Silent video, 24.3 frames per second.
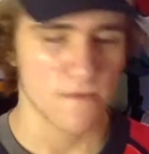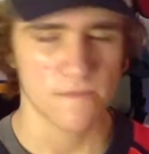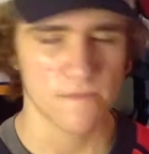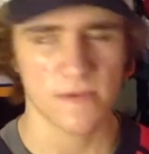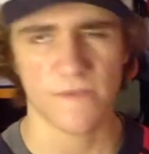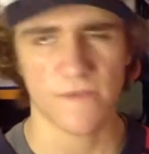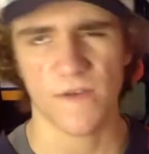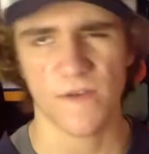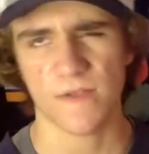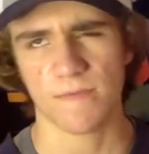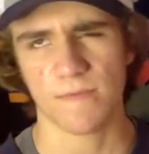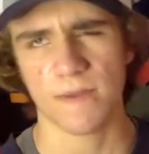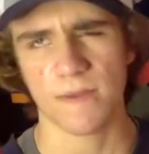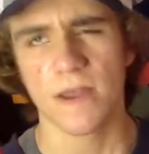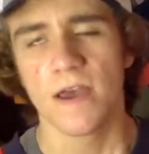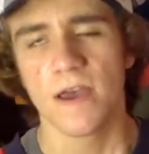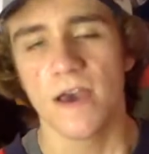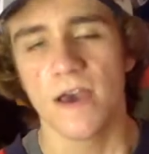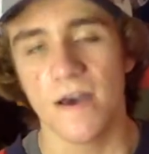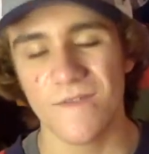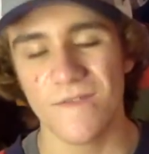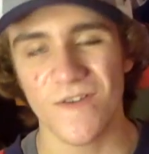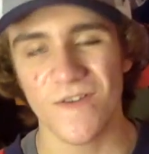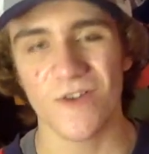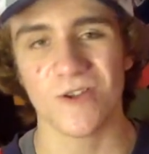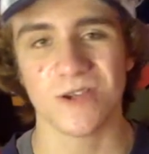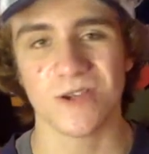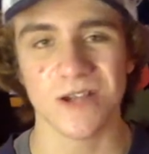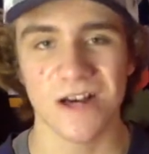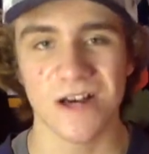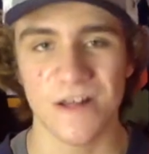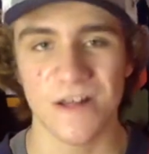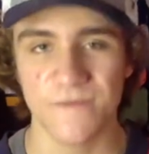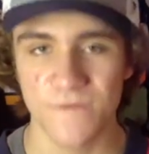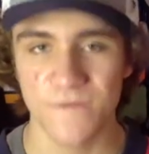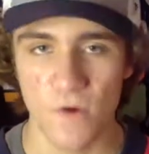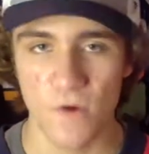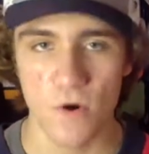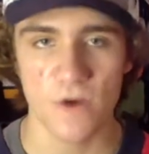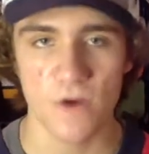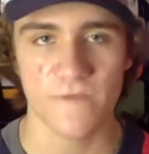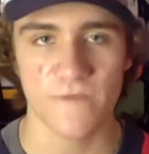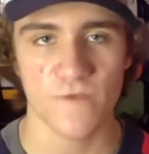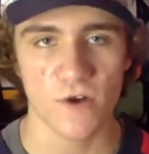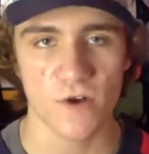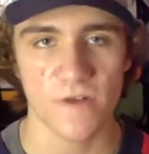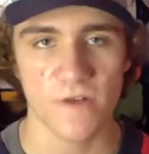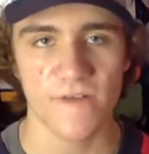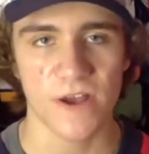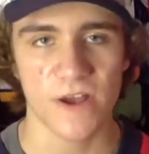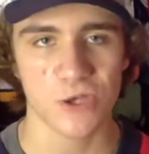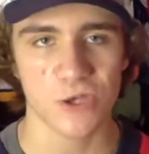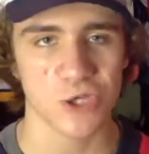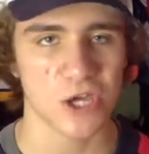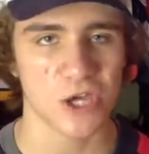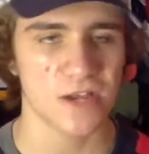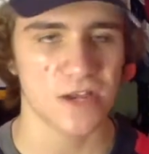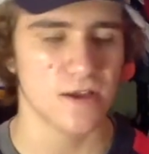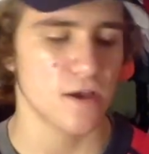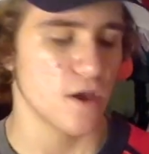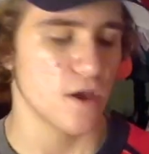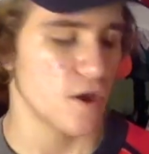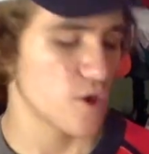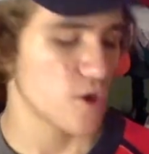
Defenseman, a very solid forward for Ovechkin.